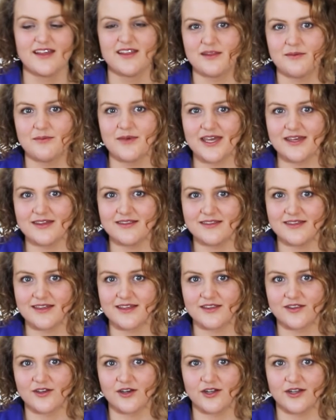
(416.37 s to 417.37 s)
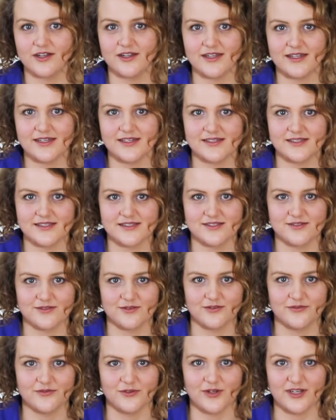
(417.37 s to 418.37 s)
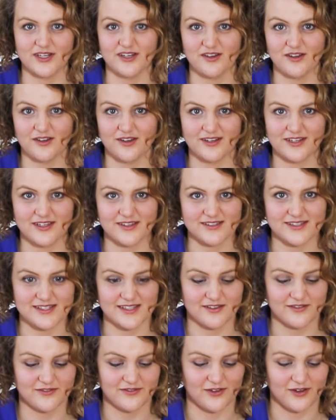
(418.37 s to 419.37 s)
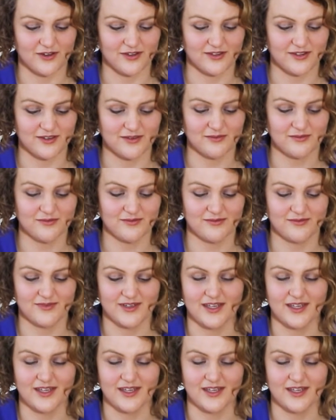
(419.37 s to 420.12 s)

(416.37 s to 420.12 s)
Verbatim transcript: The main thing though is to avoid hurting yourself on them.